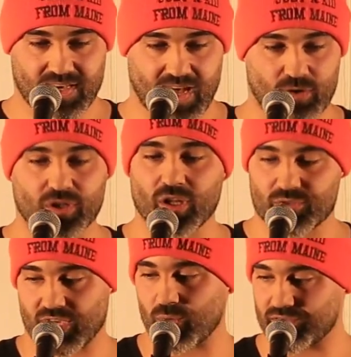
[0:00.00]
how
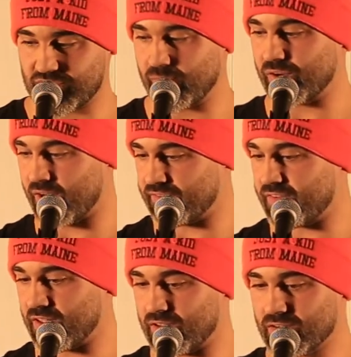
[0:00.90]
close I was to my
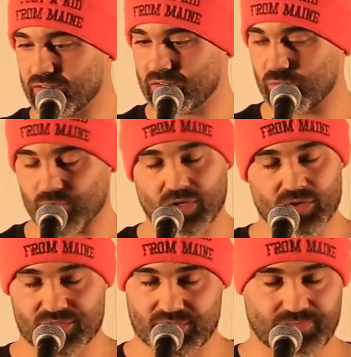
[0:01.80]
grandfather. We were
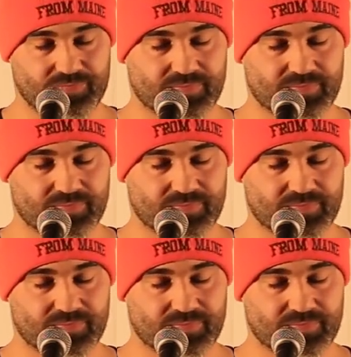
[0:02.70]
close.